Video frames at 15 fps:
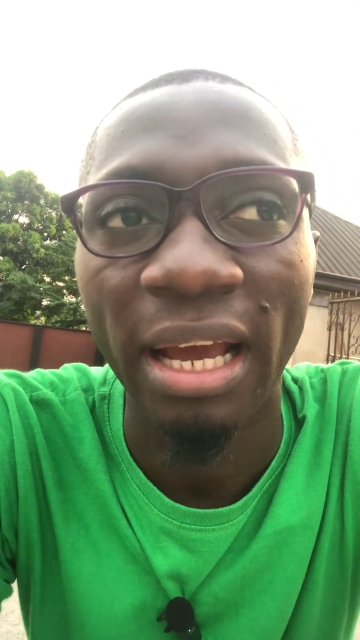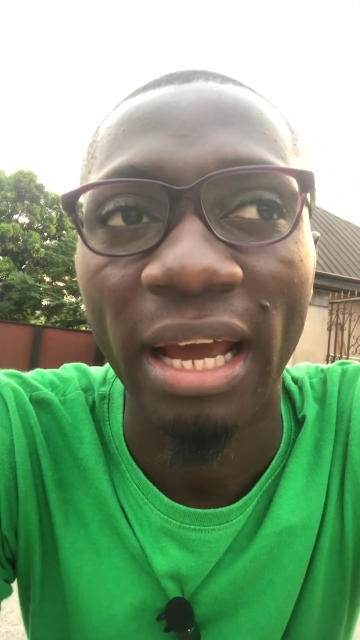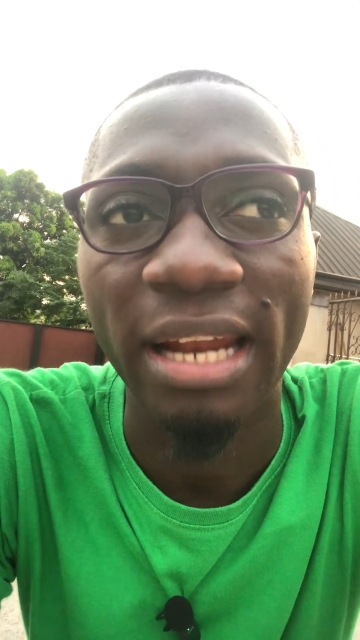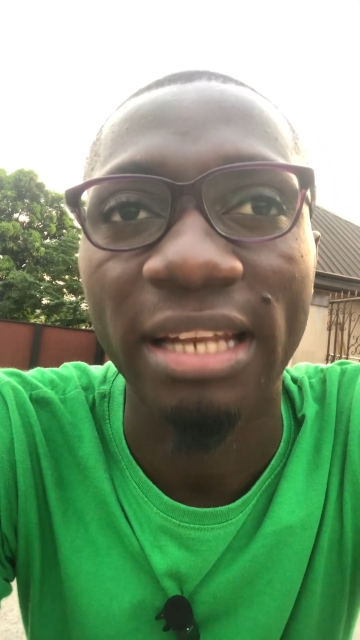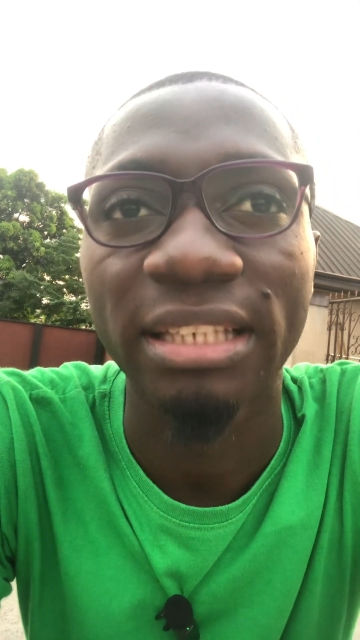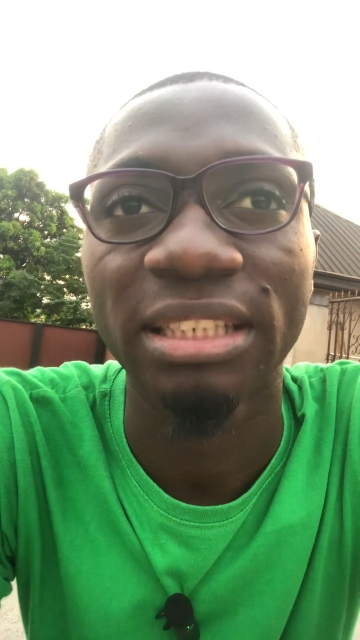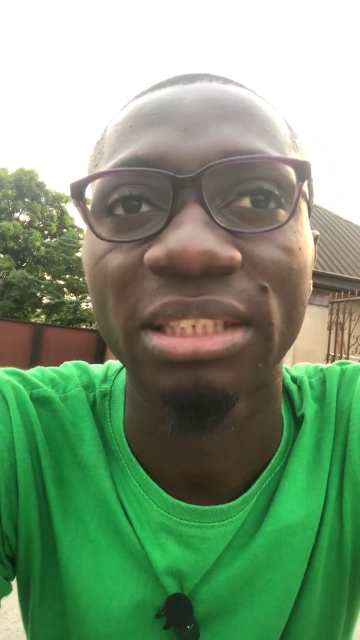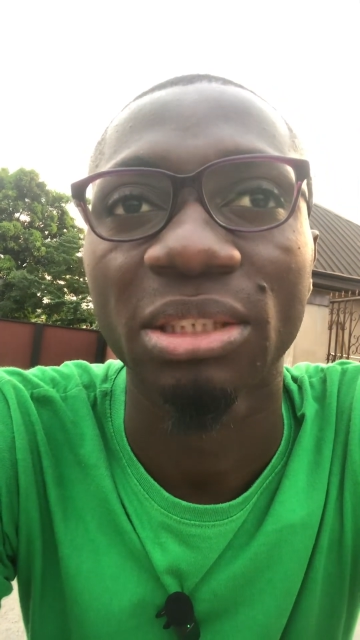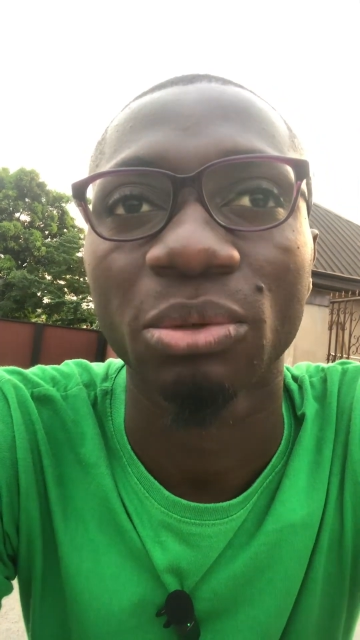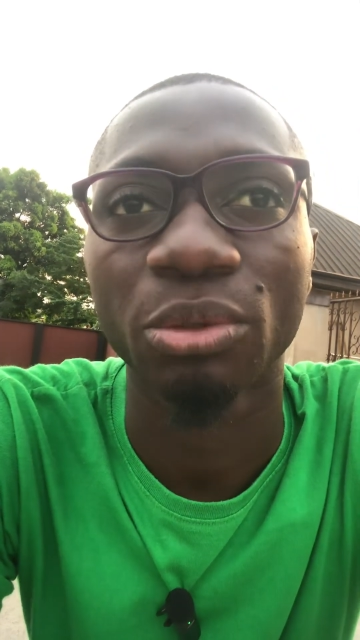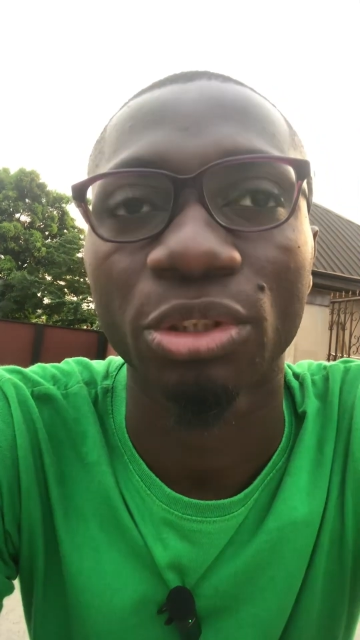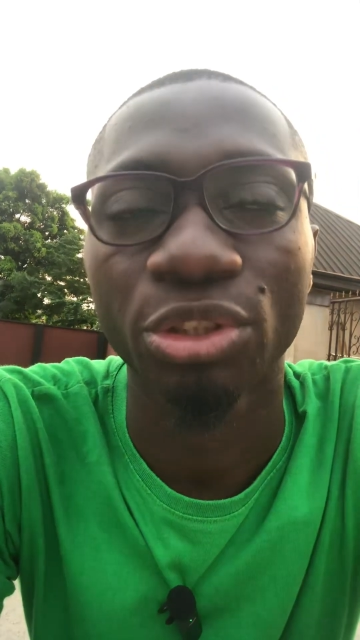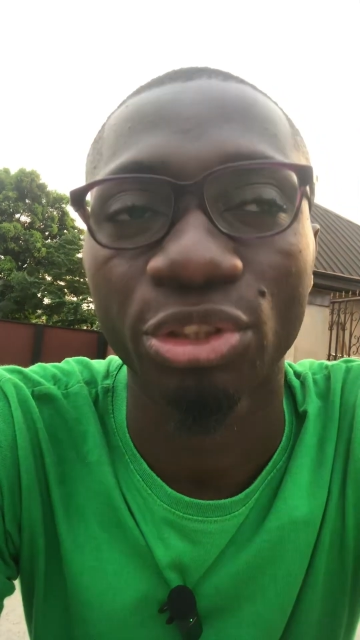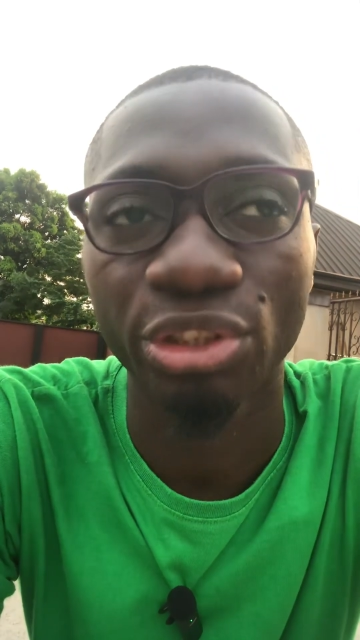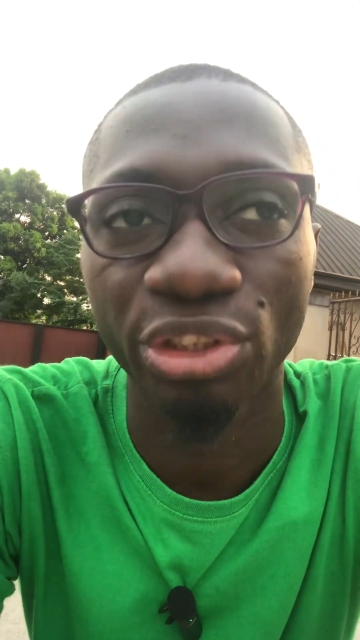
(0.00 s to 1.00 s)
anything you
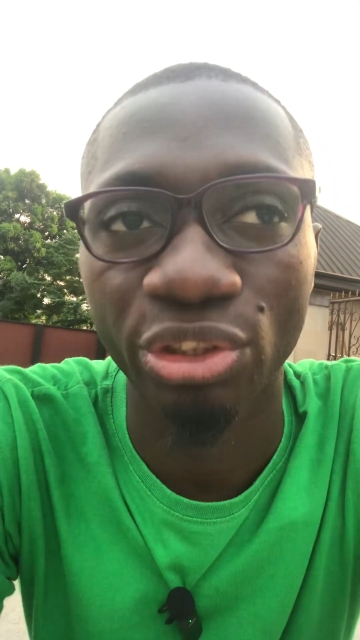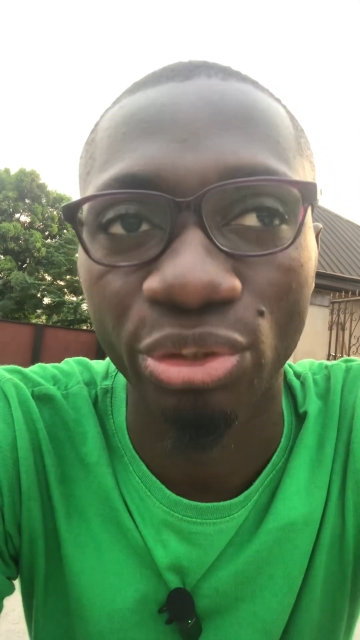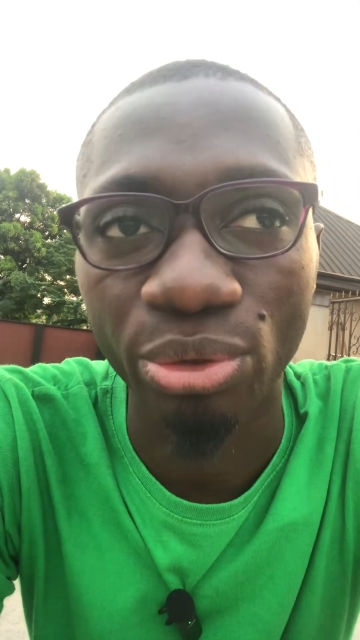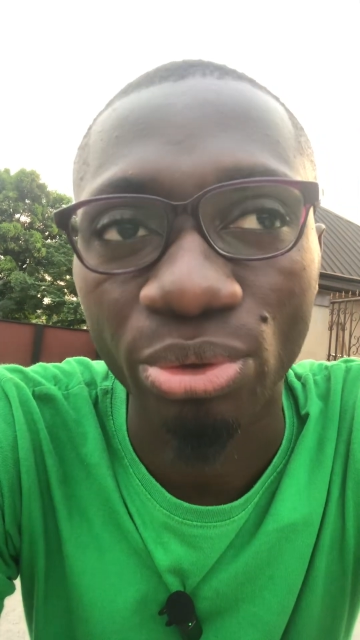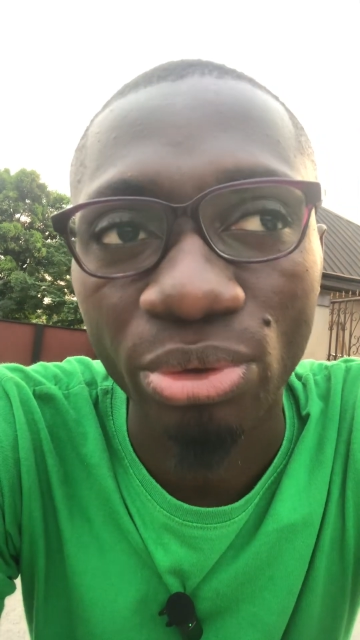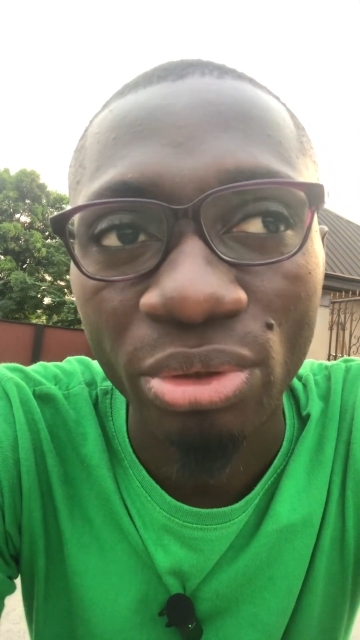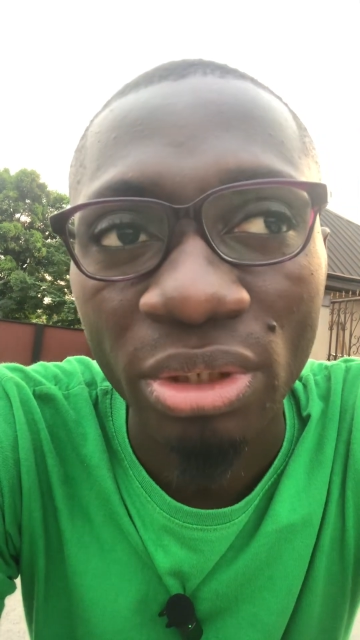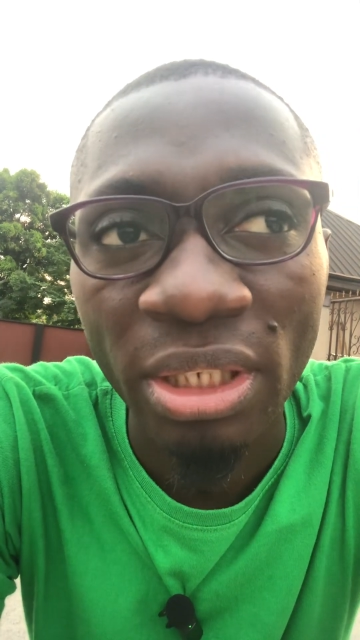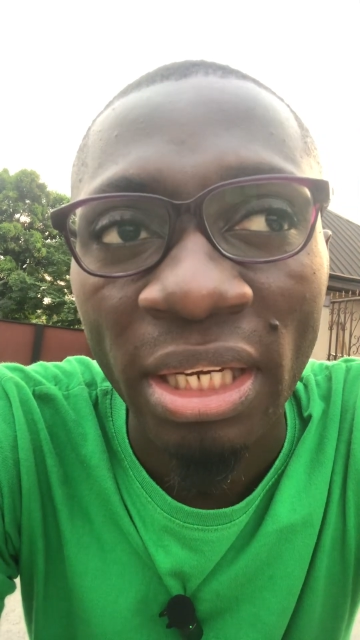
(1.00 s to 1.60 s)
want to do,